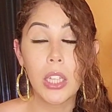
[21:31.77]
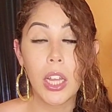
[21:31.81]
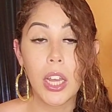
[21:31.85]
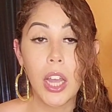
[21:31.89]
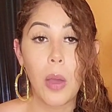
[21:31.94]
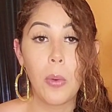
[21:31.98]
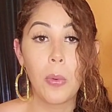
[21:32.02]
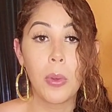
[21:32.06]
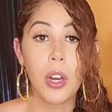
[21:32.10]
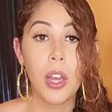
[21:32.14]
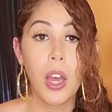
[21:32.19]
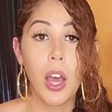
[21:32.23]
Like
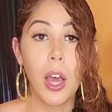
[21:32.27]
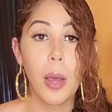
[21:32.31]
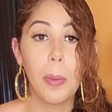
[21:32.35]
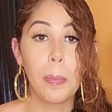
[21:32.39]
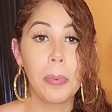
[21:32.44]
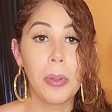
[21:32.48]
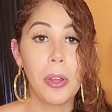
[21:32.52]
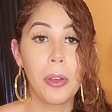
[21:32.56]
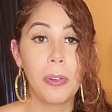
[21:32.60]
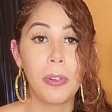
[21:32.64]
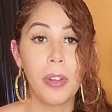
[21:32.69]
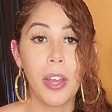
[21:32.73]
I want to
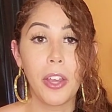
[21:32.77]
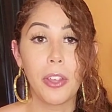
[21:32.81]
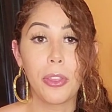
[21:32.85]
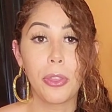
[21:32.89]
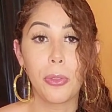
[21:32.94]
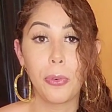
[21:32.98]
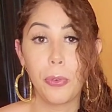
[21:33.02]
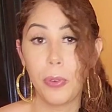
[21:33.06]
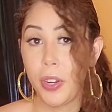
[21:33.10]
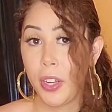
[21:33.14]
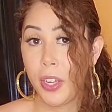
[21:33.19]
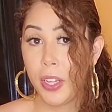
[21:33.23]
upload like
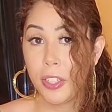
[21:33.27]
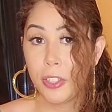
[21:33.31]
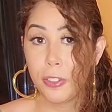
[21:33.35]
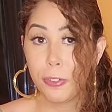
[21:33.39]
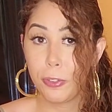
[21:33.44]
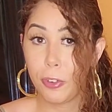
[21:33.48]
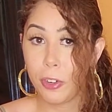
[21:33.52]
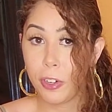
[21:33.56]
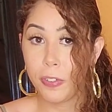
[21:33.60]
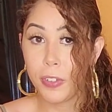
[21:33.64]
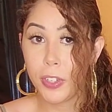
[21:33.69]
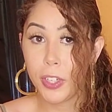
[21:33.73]
3 to
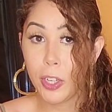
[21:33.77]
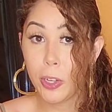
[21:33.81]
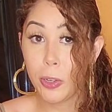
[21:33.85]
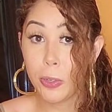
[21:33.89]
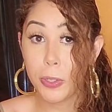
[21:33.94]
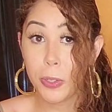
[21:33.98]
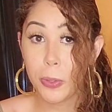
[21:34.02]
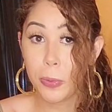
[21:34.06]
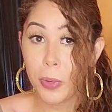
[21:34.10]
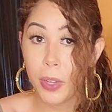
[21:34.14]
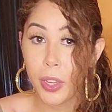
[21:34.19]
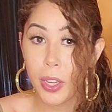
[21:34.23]
4
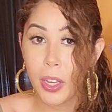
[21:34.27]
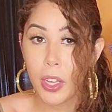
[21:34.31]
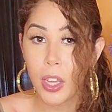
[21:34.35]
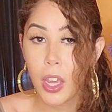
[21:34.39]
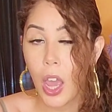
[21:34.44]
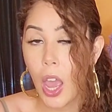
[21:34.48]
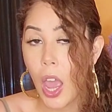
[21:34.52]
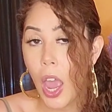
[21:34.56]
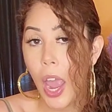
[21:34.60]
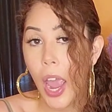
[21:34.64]
videos a week.